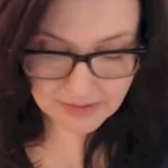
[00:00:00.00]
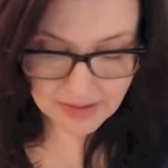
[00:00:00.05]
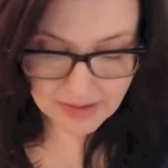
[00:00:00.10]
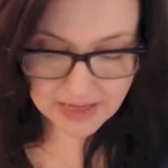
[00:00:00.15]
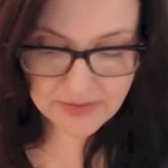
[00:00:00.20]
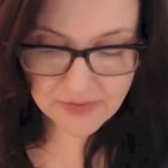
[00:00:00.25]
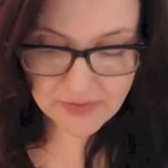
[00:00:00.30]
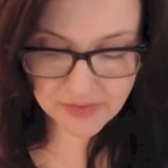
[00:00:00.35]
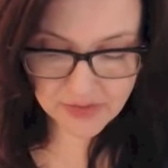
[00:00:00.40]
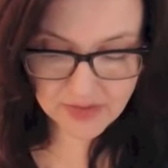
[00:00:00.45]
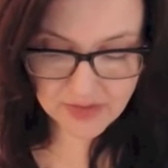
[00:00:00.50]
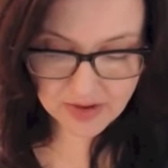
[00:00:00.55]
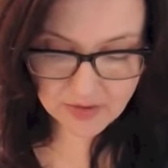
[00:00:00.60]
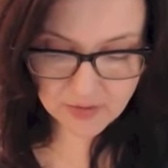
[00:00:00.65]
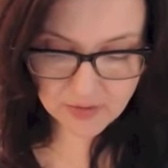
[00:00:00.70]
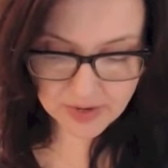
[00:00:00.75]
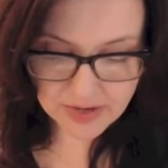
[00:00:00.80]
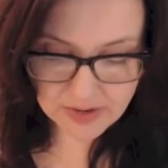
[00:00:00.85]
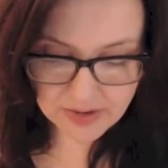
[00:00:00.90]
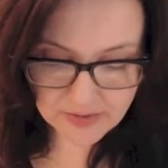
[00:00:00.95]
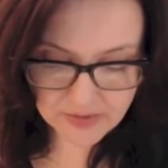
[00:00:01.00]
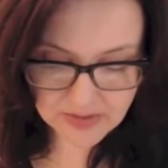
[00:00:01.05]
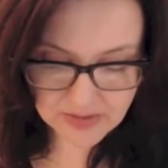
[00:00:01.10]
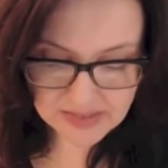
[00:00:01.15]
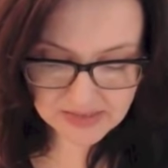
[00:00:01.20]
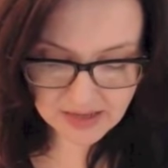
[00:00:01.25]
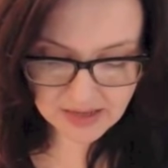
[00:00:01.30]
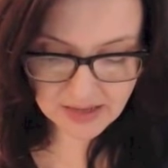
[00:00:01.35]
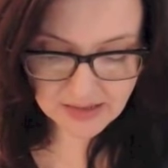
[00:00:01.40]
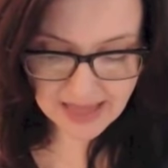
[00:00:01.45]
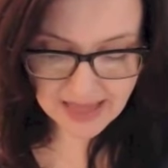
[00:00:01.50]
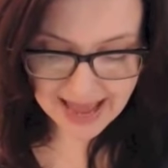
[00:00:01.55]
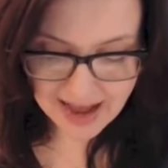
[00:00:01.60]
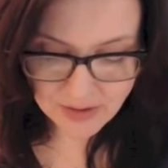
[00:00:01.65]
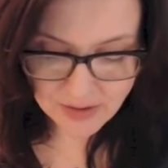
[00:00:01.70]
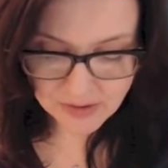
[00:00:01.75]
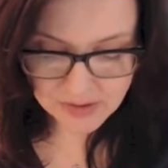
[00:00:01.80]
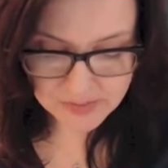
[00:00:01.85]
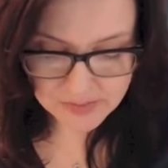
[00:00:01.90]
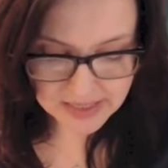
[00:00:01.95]
In theory, this
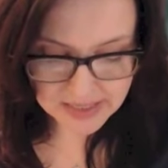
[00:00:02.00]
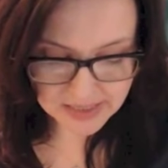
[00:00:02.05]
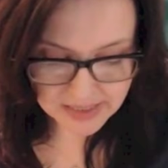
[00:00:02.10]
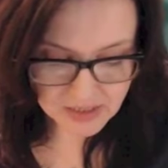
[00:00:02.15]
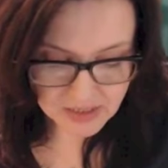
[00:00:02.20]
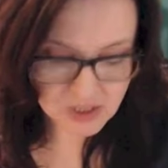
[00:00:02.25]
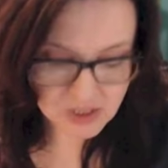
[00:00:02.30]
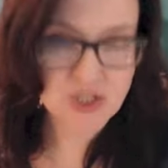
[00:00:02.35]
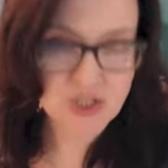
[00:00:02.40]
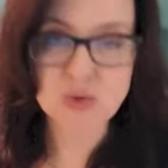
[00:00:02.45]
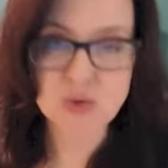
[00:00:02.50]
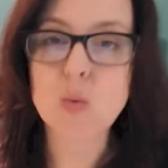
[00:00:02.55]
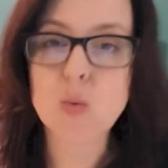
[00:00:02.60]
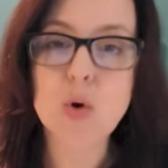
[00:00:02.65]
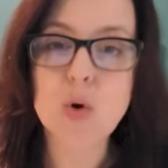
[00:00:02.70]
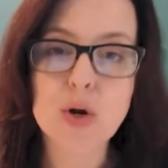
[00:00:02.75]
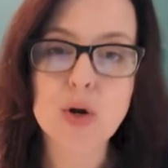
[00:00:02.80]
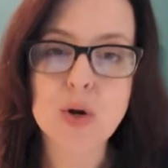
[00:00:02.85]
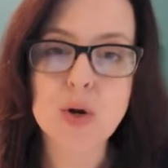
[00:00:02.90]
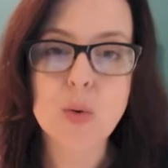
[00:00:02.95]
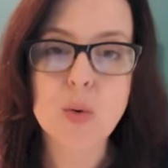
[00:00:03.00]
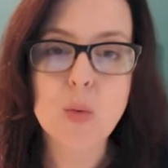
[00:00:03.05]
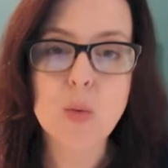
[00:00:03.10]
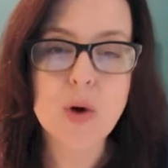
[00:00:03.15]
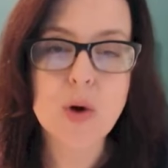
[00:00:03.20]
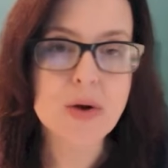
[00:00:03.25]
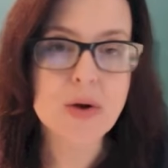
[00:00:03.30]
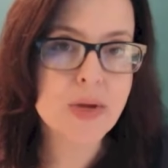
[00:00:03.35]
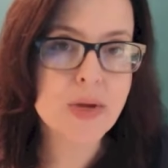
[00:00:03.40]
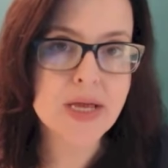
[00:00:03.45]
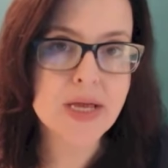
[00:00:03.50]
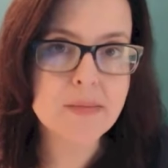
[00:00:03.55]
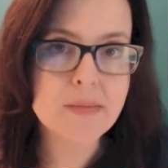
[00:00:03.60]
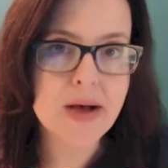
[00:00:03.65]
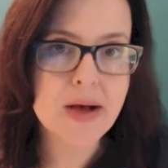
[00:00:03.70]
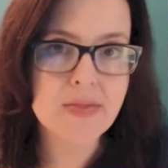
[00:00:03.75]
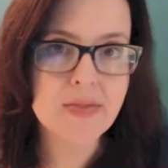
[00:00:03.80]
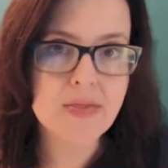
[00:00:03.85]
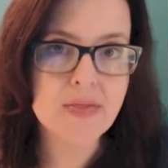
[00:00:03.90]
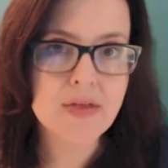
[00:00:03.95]
allows me to just work 1 week a
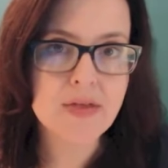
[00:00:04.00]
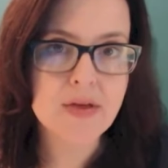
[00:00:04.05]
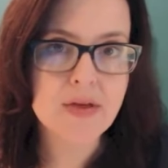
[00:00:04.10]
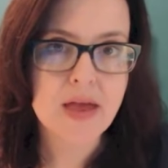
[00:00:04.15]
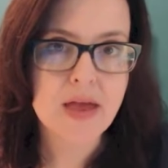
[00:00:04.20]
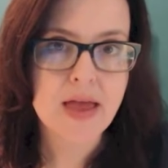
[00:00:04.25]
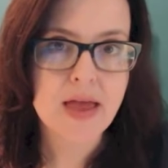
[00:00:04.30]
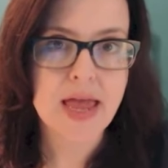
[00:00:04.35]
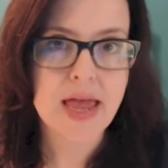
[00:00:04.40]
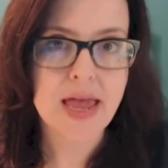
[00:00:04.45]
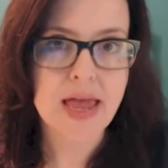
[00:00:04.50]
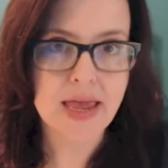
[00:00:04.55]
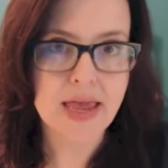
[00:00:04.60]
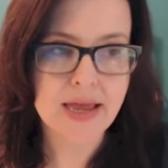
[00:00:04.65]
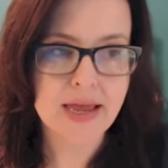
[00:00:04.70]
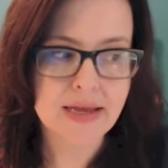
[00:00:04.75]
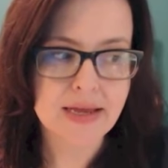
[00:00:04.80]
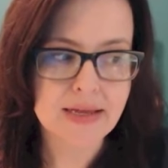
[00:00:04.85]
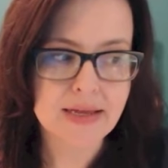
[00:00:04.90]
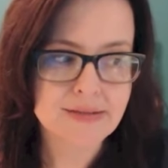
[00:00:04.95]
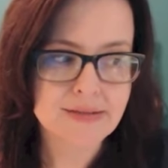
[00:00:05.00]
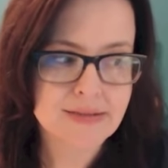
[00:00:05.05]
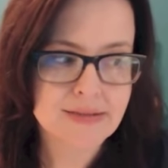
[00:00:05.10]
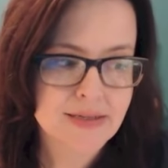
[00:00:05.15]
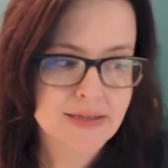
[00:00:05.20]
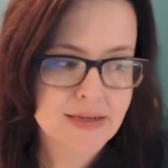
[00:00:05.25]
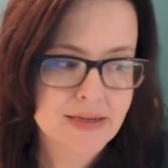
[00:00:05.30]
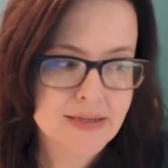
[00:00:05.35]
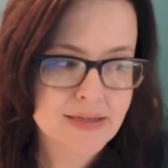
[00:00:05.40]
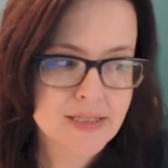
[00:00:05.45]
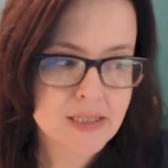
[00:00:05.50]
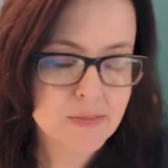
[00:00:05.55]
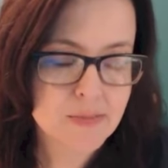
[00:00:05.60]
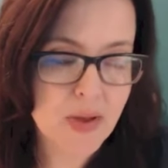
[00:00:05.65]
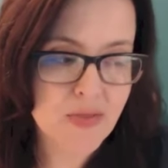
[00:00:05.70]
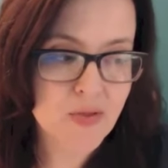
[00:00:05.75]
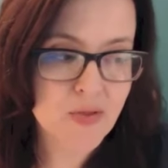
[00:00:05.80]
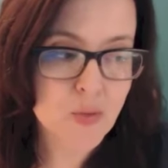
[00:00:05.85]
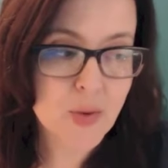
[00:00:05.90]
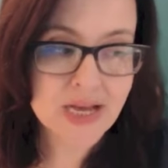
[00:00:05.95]
month and
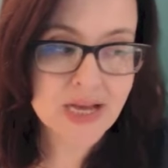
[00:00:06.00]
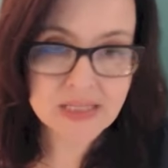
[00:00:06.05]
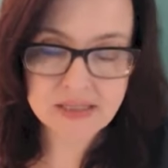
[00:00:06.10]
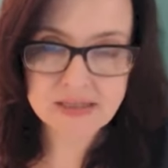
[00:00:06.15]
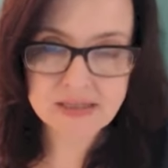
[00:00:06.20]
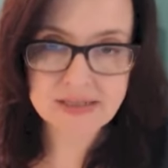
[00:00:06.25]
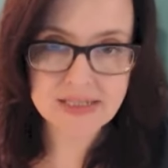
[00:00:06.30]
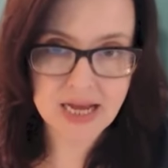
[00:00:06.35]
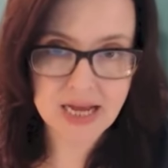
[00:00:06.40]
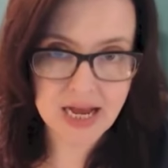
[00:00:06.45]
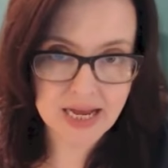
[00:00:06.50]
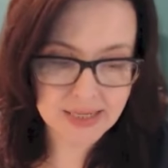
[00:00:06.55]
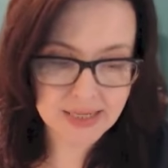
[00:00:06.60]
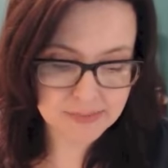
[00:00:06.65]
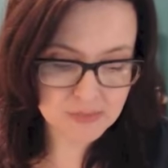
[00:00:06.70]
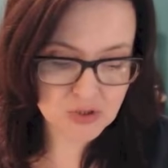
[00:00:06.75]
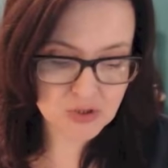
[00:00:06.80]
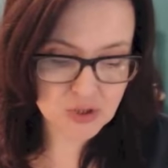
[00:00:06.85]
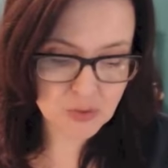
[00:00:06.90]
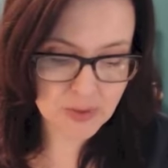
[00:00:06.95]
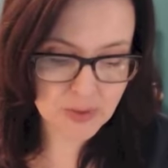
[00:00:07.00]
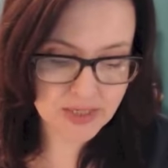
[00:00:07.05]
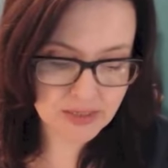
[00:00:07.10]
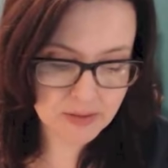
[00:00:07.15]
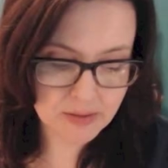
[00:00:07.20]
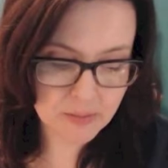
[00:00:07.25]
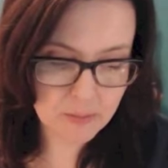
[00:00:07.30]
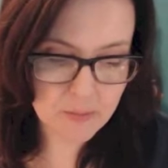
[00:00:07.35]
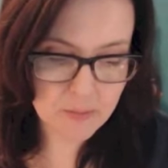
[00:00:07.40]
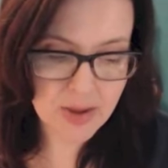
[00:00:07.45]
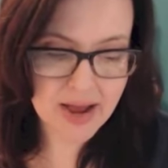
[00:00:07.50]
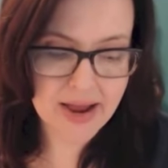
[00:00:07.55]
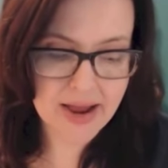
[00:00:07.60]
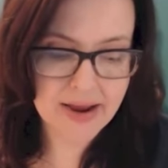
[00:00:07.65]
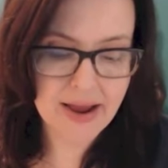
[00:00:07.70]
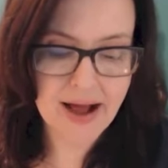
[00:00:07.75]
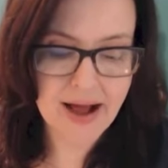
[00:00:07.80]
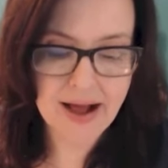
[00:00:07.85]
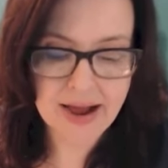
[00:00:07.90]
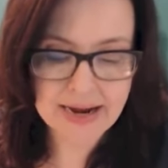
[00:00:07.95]
spend the rest of the time doing
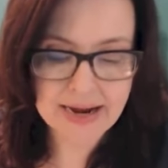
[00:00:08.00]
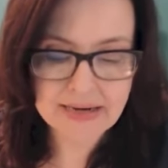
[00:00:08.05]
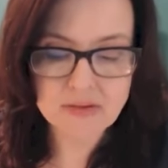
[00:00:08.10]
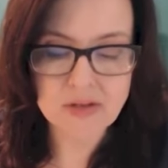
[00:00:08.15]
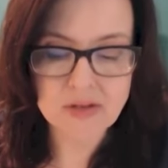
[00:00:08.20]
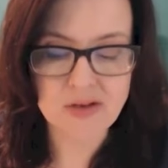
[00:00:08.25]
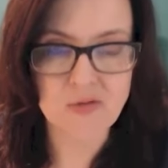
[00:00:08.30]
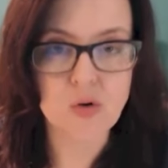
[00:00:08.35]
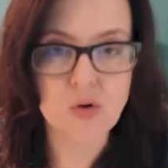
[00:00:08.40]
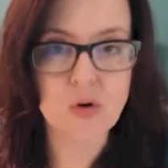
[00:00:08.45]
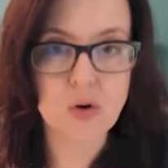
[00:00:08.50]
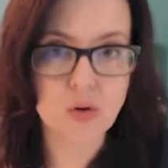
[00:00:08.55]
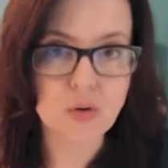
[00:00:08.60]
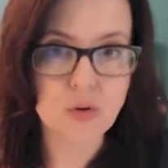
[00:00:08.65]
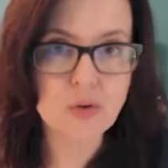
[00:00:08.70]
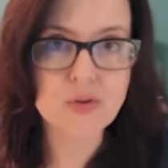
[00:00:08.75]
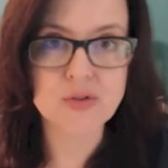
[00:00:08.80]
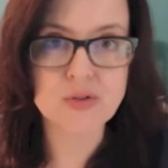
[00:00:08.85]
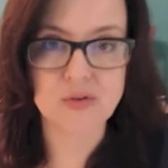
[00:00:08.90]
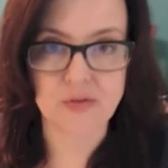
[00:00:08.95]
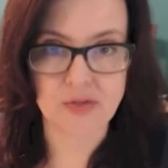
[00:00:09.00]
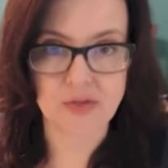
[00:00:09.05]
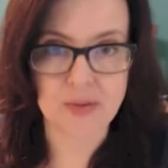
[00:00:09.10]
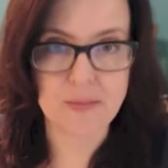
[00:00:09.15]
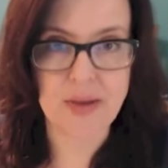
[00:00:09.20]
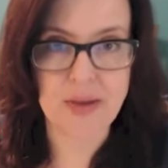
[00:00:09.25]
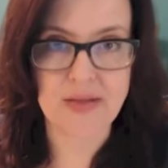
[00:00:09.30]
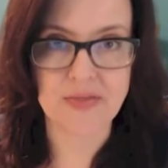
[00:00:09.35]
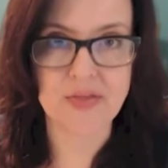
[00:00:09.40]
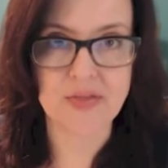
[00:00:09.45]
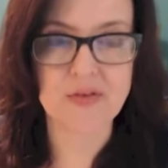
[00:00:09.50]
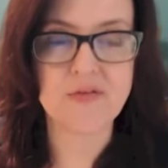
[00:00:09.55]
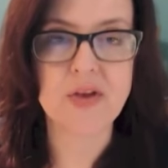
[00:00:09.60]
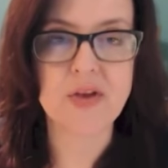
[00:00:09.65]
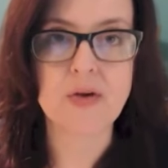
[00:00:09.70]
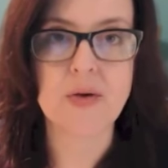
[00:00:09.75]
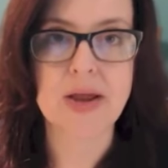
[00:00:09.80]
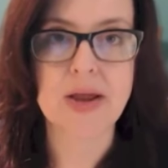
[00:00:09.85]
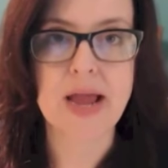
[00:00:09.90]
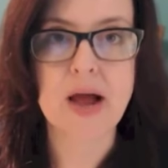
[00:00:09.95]
my higher level goals for the month and
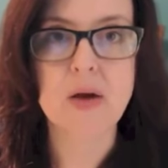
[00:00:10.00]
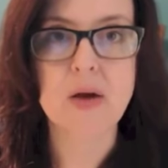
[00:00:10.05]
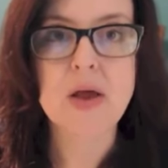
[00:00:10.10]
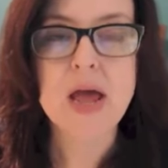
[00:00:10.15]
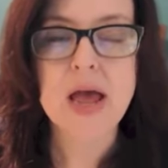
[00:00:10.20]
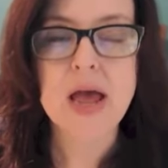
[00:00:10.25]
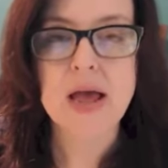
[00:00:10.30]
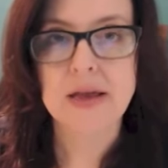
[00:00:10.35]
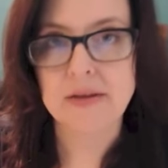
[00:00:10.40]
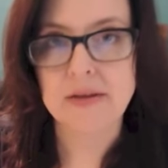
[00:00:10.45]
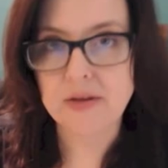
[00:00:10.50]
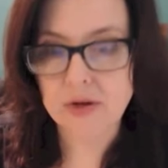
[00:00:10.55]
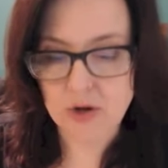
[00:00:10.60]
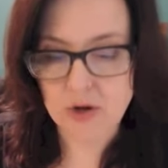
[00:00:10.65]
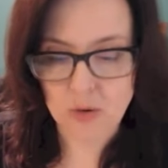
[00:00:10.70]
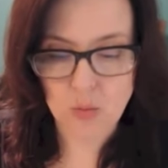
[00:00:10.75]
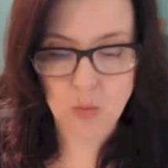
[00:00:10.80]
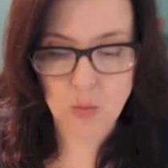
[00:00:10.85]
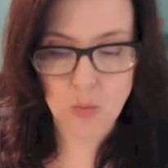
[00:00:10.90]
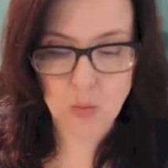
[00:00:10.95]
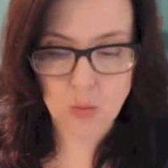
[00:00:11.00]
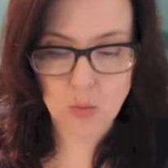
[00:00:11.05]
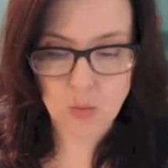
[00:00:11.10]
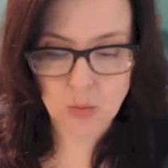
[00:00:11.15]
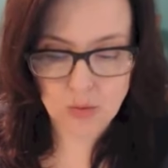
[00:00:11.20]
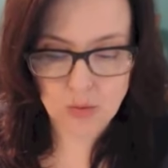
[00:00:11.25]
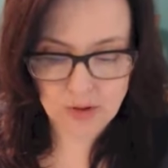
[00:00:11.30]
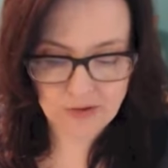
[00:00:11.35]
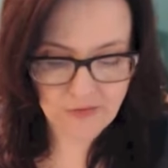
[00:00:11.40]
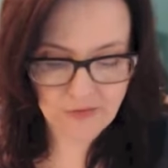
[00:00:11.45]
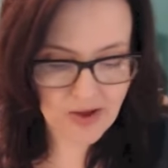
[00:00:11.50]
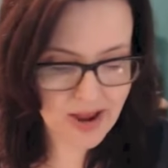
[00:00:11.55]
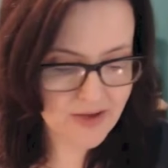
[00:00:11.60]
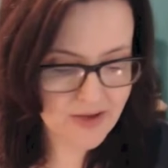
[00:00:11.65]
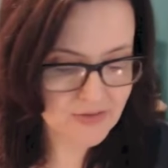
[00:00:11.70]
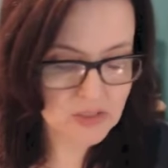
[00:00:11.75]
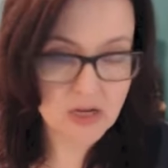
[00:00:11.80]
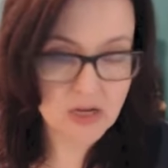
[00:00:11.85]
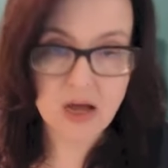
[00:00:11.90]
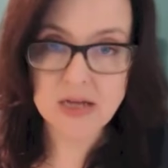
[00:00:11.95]
figuring out, you know, if I have
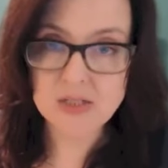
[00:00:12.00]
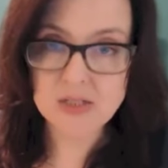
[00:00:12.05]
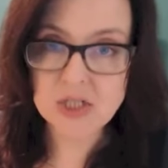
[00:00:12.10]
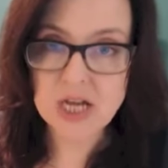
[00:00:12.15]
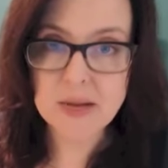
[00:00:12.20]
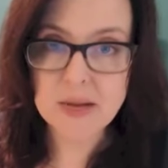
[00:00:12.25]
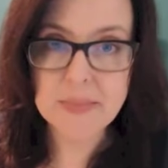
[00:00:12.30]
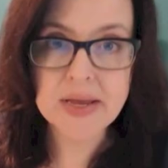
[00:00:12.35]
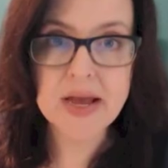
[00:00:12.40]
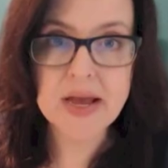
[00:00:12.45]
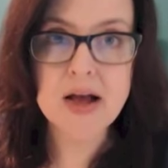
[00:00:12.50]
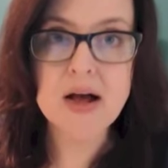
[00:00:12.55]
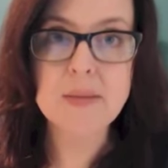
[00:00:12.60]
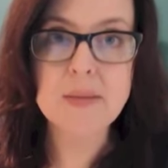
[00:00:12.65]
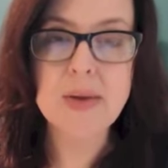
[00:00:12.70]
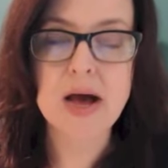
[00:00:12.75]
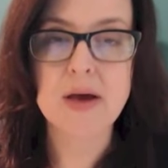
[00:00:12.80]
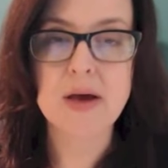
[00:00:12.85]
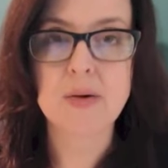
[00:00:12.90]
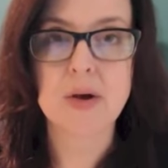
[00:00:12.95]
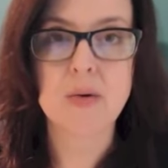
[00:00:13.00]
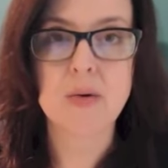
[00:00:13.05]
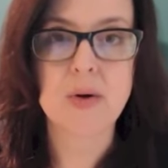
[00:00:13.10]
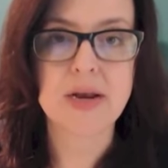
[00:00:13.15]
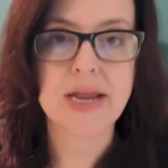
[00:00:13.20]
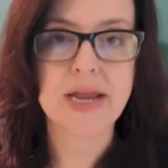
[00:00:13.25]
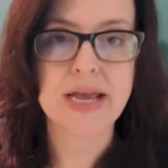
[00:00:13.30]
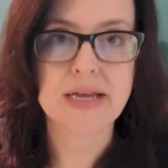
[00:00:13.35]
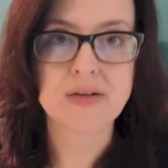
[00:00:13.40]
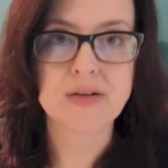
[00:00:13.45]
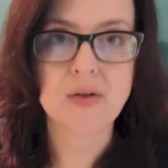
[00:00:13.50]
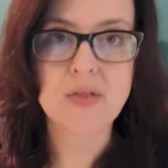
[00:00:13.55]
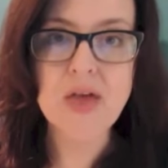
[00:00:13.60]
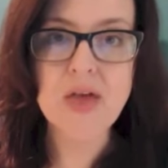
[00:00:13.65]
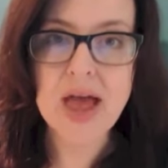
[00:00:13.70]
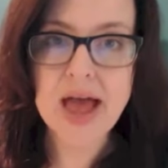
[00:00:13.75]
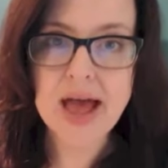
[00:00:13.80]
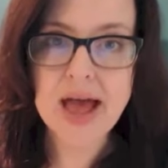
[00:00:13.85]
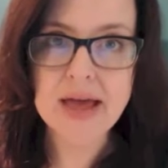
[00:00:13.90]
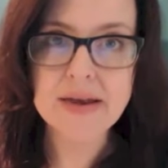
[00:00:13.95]
a launch coming up, how do I want to handle
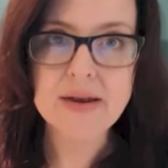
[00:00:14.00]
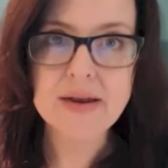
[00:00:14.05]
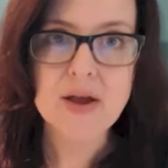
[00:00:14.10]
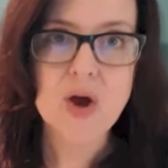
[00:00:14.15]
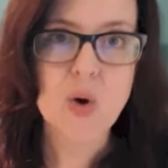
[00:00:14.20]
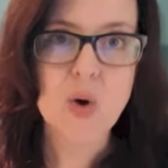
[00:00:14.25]
that?